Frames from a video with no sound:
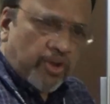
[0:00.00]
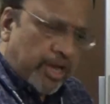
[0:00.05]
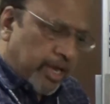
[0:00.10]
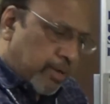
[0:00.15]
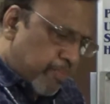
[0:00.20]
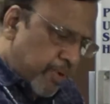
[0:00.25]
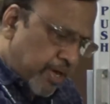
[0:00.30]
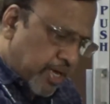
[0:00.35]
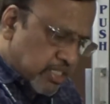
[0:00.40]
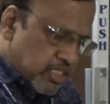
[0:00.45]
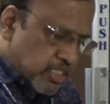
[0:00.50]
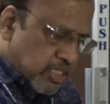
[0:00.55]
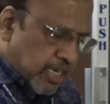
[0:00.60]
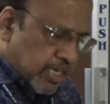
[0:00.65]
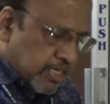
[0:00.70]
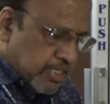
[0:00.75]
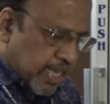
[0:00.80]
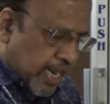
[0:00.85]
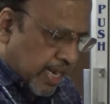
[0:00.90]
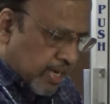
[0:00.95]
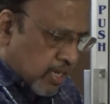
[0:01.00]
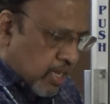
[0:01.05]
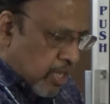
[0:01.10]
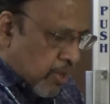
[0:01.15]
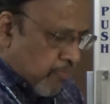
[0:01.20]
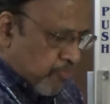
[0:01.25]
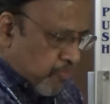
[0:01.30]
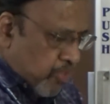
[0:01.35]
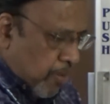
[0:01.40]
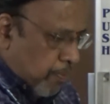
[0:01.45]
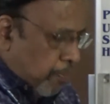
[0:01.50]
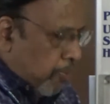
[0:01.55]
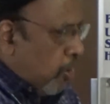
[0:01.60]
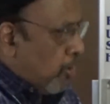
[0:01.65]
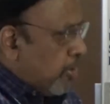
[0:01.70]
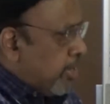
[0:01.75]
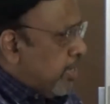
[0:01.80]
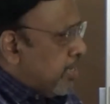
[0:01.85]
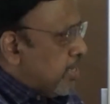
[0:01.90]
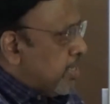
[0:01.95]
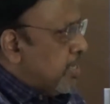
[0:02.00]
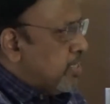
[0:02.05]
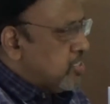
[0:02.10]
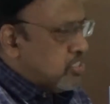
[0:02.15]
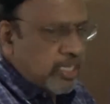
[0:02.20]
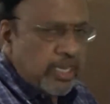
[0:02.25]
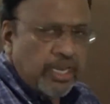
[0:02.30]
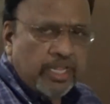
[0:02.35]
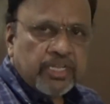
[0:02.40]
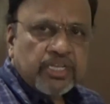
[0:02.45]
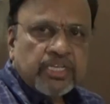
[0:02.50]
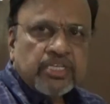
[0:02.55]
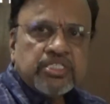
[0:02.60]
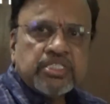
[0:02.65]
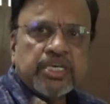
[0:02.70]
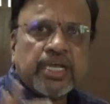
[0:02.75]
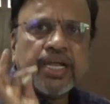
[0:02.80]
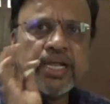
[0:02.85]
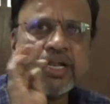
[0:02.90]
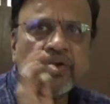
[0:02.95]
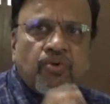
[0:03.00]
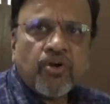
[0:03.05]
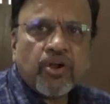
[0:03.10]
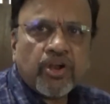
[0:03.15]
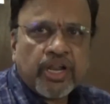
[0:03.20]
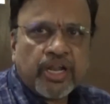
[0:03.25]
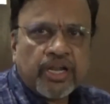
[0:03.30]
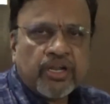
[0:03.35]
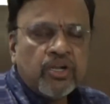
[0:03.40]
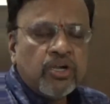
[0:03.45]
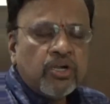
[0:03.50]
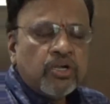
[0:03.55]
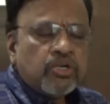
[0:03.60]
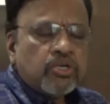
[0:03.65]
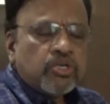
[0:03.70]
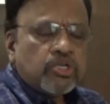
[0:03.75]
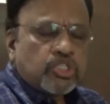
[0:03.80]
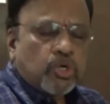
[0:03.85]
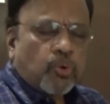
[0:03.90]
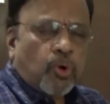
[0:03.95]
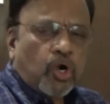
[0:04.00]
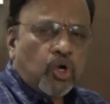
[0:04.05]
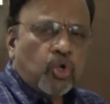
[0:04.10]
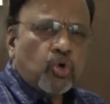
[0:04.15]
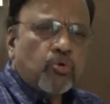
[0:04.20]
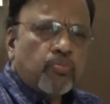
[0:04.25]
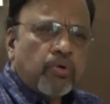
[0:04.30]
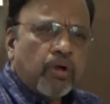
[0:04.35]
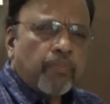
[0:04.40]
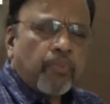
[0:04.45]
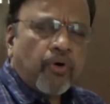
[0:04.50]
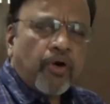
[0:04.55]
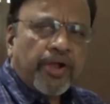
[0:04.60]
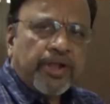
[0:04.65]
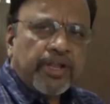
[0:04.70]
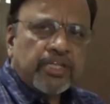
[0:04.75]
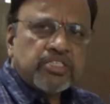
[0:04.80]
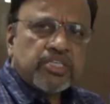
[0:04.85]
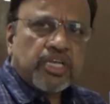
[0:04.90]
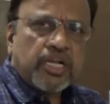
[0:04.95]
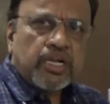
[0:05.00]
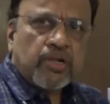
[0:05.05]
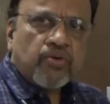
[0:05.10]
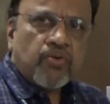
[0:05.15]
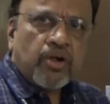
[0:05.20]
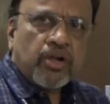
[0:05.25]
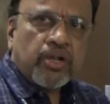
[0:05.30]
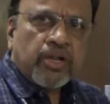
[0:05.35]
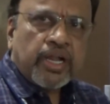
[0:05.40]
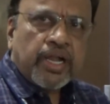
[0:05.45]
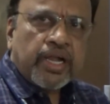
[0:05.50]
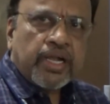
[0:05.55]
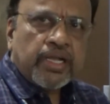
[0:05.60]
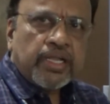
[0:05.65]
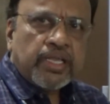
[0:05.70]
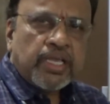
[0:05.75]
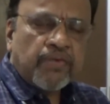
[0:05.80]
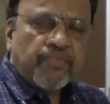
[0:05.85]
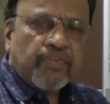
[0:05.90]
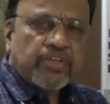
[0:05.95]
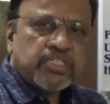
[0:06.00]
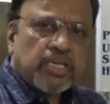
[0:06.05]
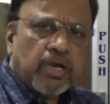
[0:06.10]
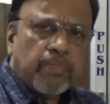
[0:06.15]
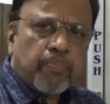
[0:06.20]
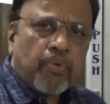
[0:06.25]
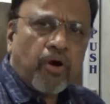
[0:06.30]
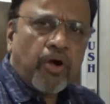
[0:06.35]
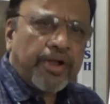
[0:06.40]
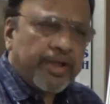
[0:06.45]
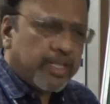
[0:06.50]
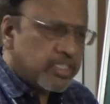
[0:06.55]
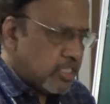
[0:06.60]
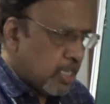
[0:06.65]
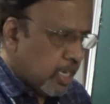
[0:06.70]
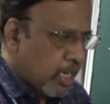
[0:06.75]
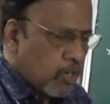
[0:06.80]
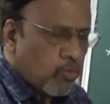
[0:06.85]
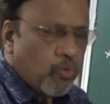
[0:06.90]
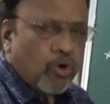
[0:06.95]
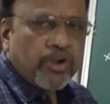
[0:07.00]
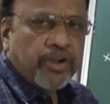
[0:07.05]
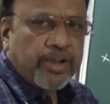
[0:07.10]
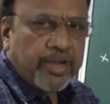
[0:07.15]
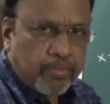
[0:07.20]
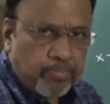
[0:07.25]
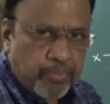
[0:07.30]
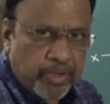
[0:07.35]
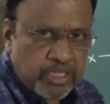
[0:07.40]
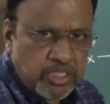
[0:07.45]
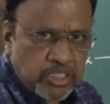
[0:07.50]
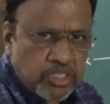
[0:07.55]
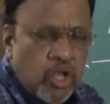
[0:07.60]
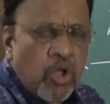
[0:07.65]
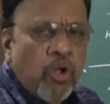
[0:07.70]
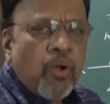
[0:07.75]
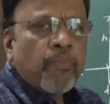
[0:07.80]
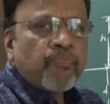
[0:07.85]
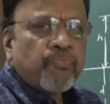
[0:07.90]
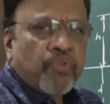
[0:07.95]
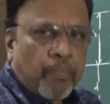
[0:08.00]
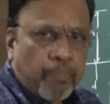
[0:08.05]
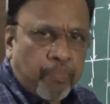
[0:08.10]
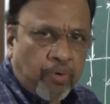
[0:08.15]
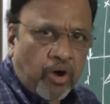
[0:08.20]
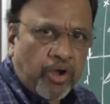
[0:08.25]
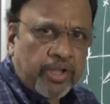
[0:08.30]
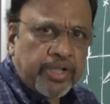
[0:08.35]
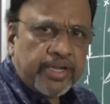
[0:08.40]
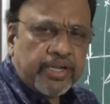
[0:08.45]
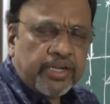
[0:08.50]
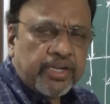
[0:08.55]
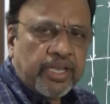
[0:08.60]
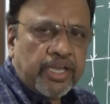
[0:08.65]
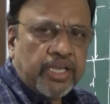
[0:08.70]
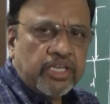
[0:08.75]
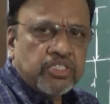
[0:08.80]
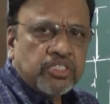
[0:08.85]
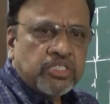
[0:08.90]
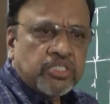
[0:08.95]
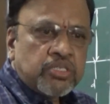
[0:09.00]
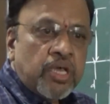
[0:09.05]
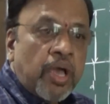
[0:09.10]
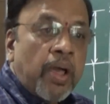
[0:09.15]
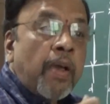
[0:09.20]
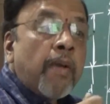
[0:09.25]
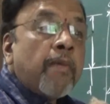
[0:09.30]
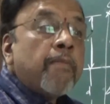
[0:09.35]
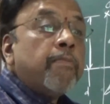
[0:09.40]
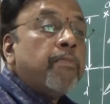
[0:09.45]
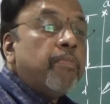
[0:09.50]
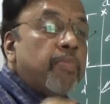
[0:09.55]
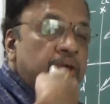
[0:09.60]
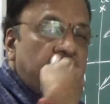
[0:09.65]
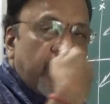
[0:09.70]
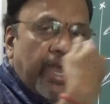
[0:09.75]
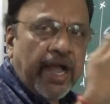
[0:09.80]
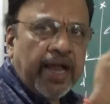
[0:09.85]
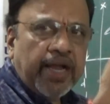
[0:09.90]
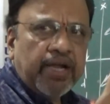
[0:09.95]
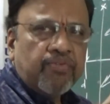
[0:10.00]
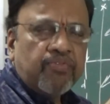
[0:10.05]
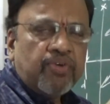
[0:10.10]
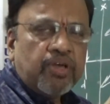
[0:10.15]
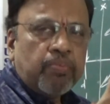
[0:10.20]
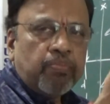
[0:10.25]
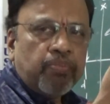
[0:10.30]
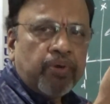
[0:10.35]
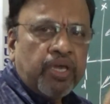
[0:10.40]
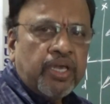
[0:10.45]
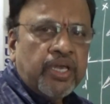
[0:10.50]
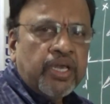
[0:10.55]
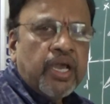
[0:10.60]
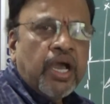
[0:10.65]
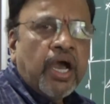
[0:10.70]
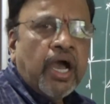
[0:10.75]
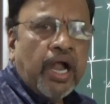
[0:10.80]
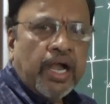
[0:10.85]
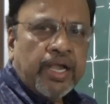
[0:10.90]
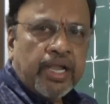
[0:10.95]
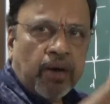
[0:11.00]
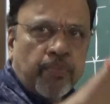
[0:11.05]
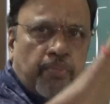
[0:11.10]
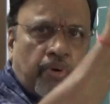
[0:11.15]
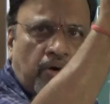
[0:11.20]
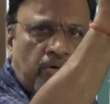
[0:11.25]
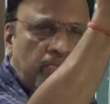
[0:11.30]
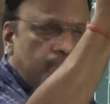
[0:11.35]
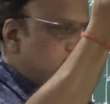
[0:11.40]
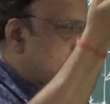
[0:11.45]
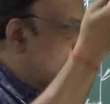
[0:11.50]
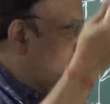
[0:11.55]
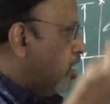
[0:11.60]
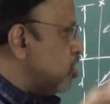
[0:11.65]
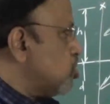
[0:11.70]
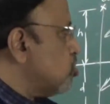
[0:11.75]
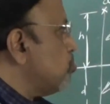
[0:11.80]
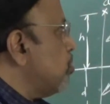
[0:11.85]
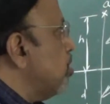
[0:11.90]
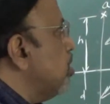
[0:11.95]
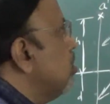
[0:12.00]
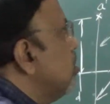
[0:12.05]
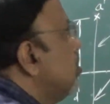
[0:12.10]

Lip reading: let me consider that the point is in second quadrant. So what do you mean point in second quadrant? If I say point in second quadrant means the point is behind VP and above HP.